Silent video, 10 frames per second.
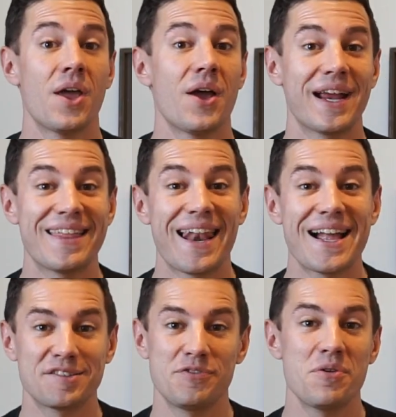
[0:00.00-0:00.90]
Okay, the
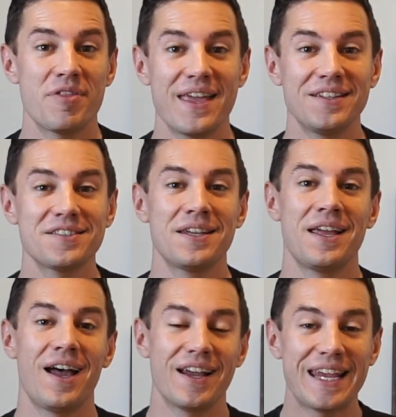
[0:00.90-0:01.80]
last few things,
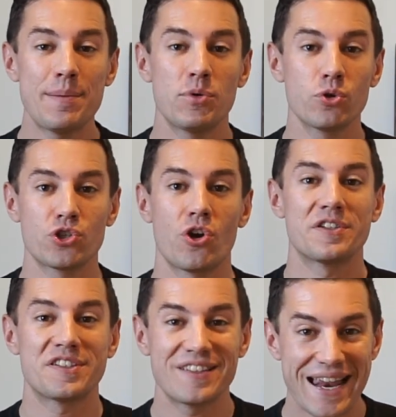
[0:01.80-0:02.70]
keep your
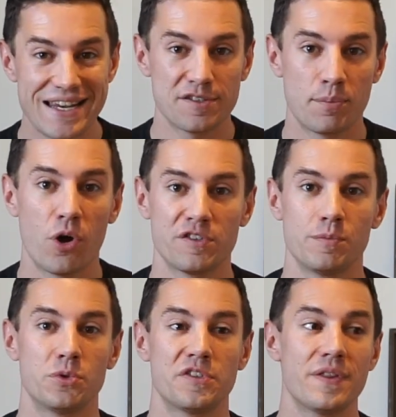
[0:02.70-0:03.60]
shot as steady as
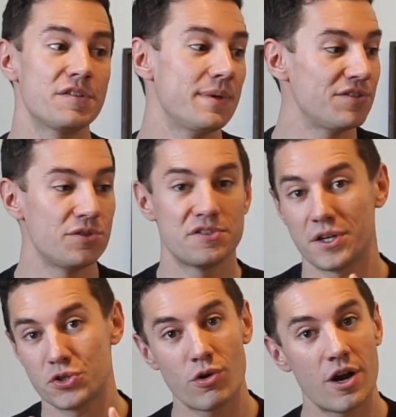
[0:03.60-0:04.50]
possible. So this means
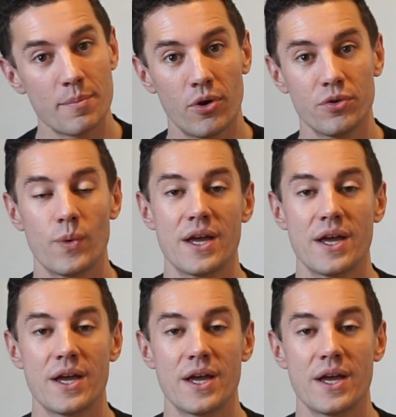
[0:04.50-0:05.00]
using a tripod